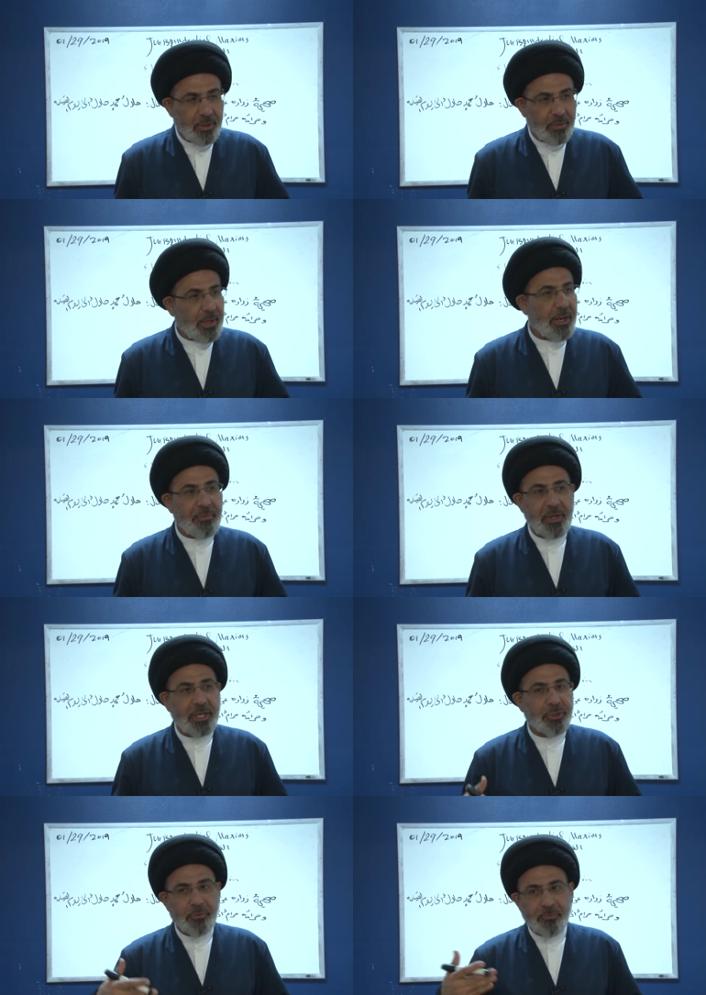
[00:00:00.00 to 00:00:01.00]
then at the
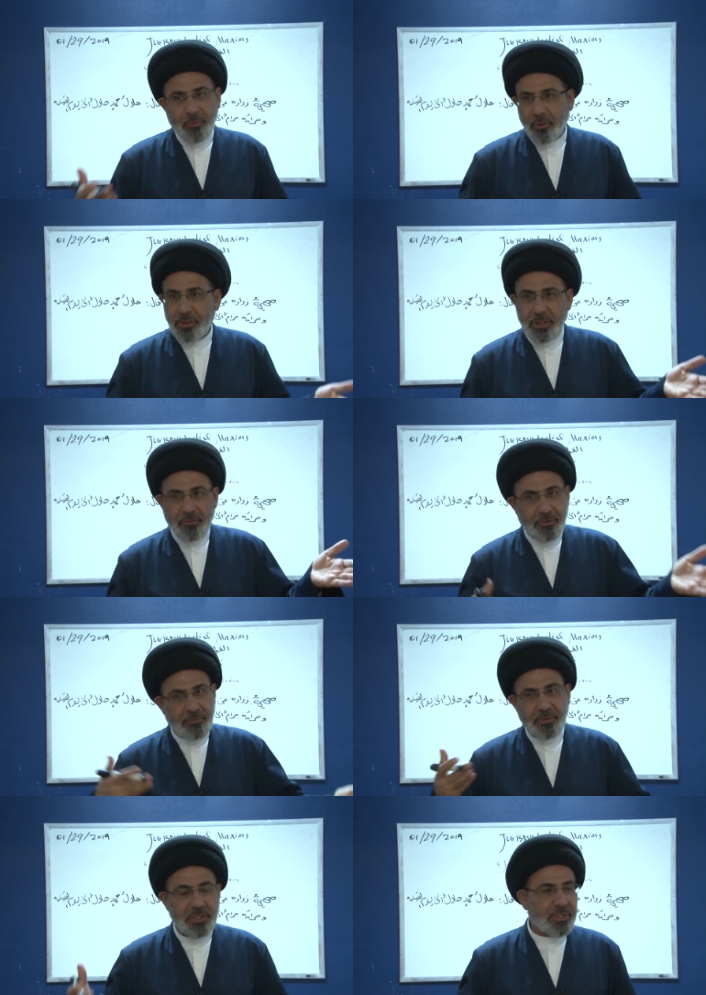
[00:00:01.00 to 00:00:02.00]
age of 40,
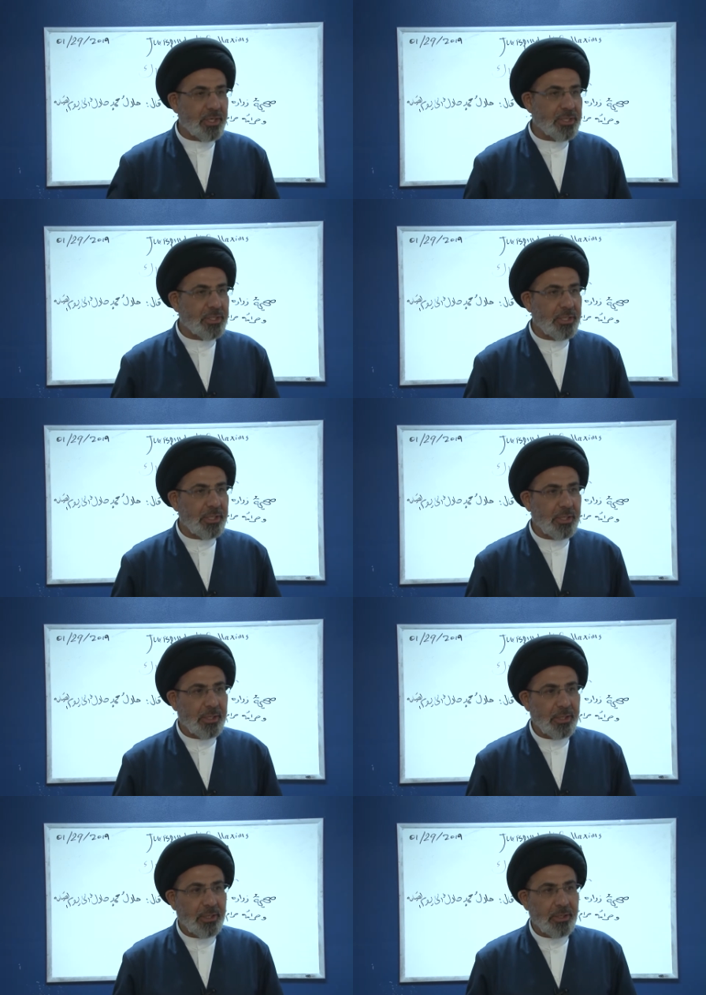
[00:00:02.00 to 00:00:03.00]
50, 60,
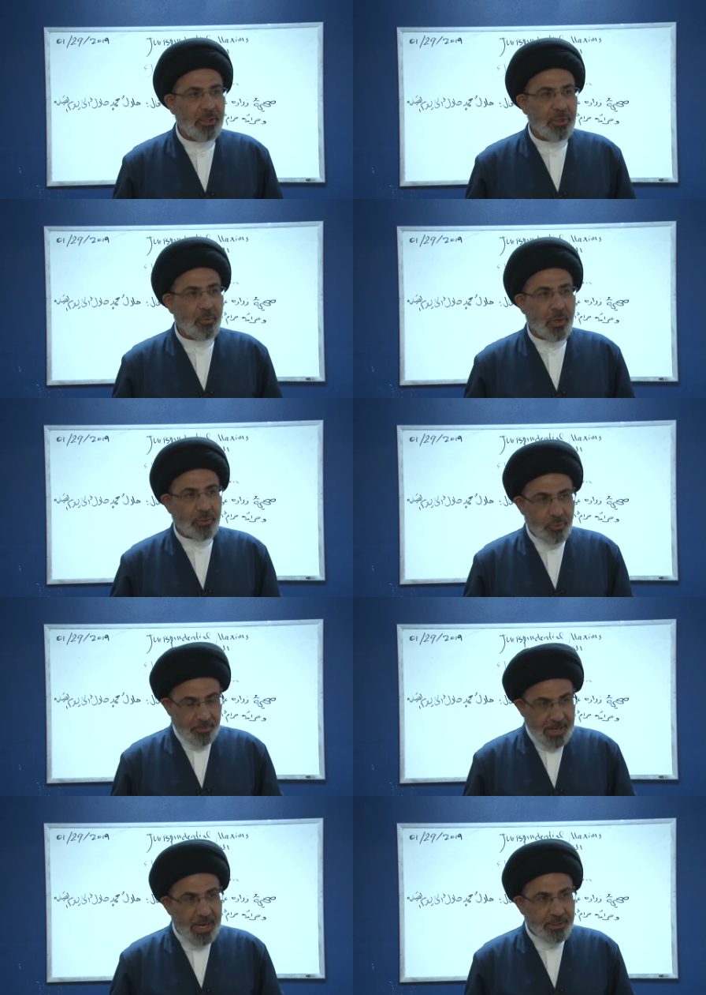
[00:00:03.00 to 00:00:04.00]
you want to
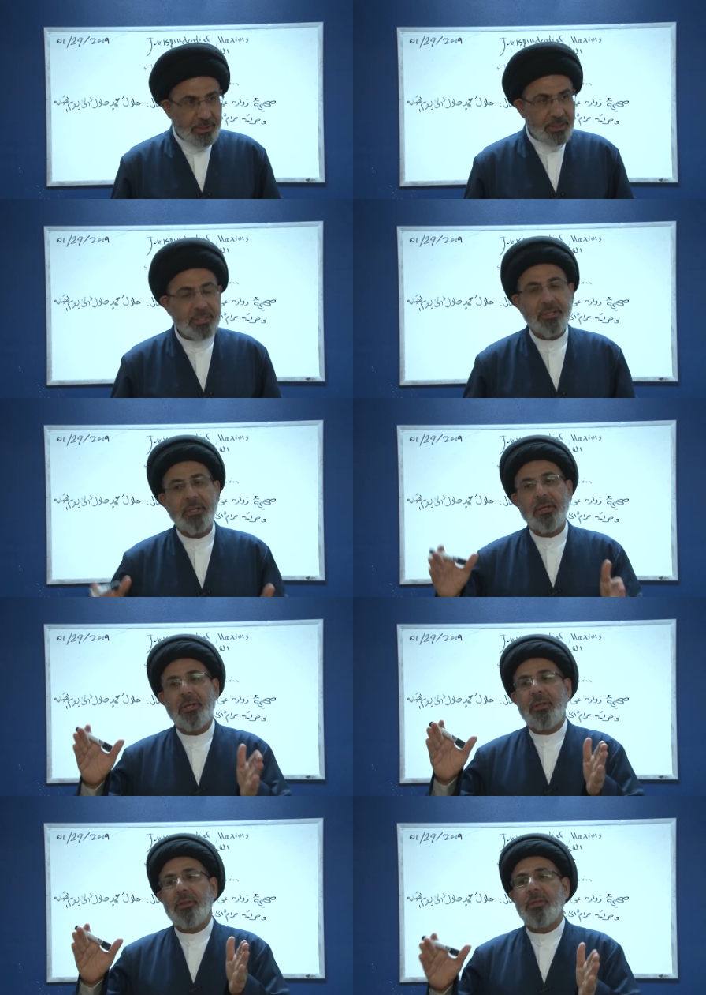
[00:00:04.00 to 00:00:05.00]
practice,
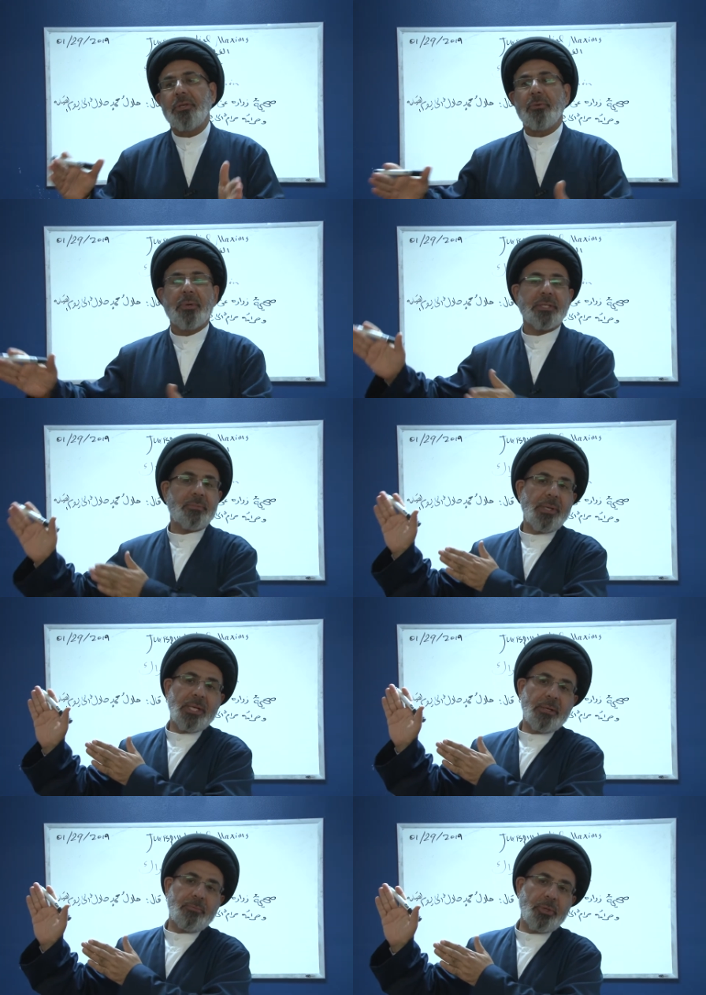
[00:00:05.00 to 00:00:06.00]
then you must
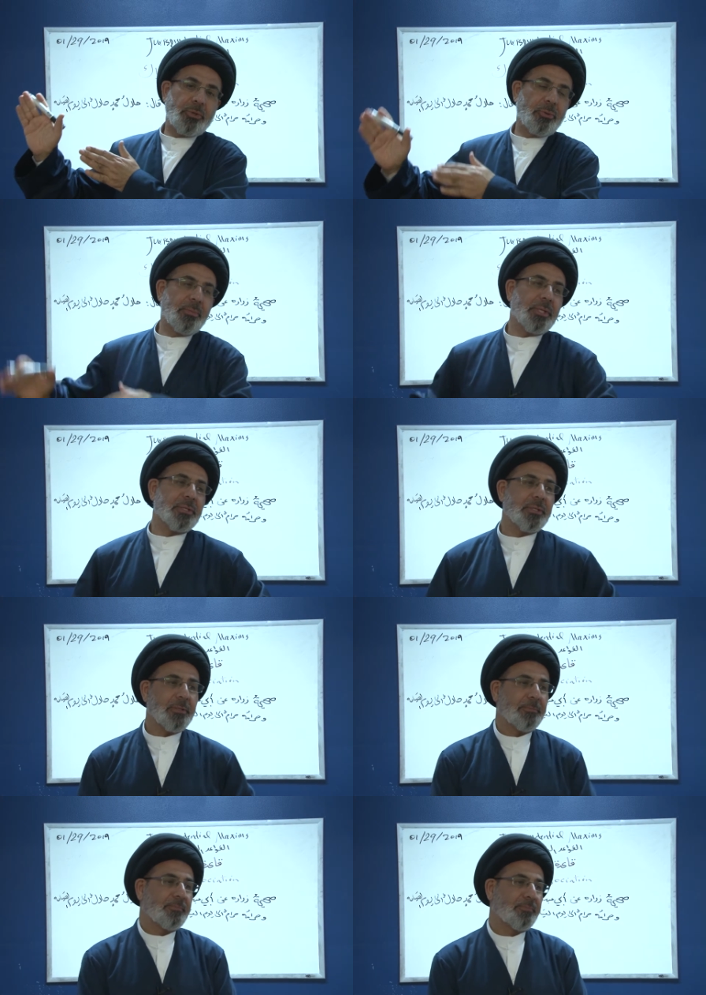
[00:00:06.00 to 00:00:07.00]
make up what you missed
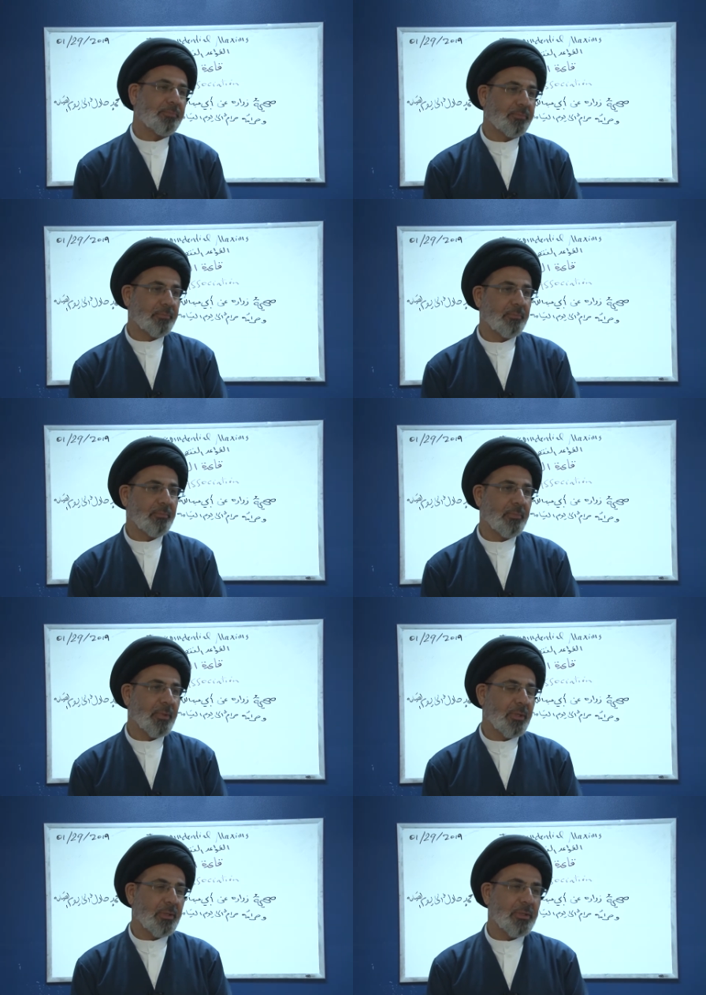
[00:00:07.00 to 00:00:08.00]

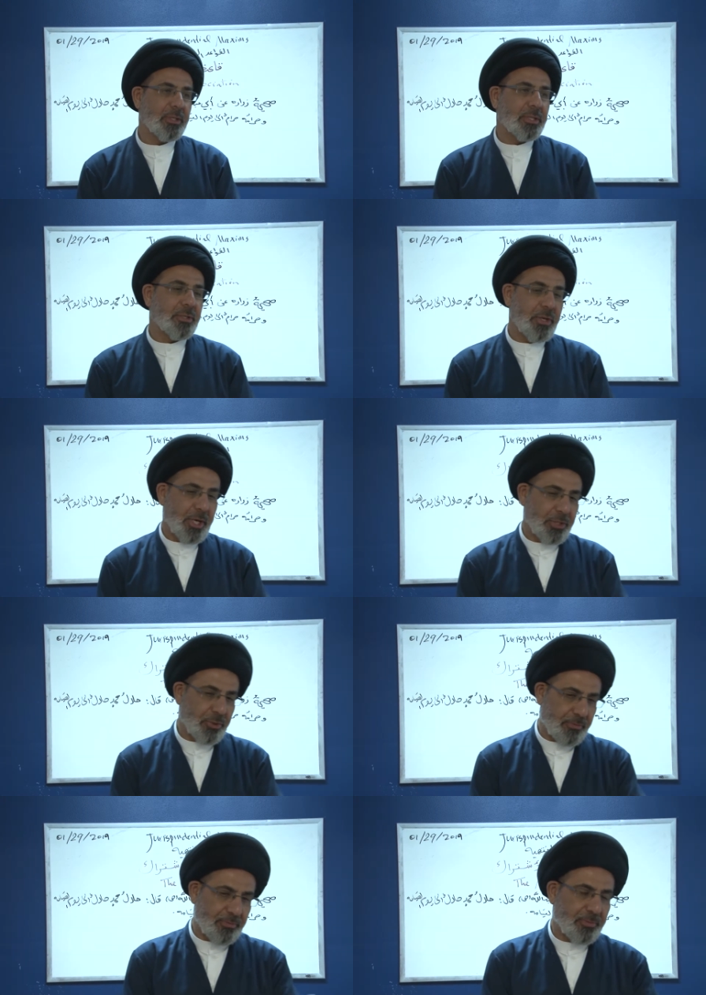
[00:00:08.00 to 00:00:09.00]
since the age
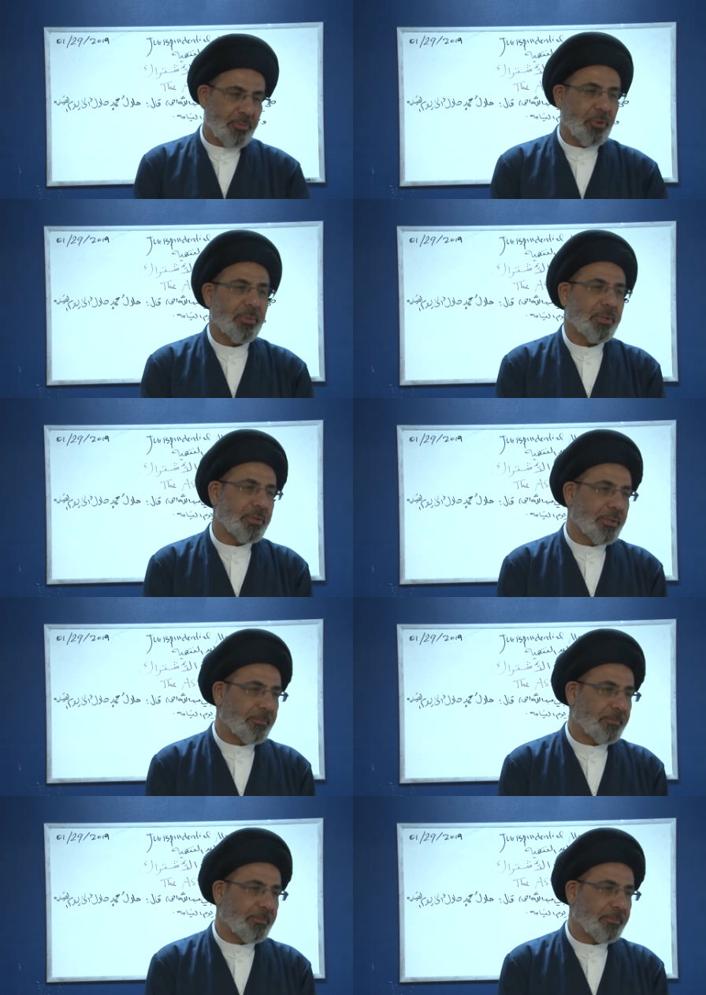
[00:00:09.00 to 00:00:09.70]
of puberty.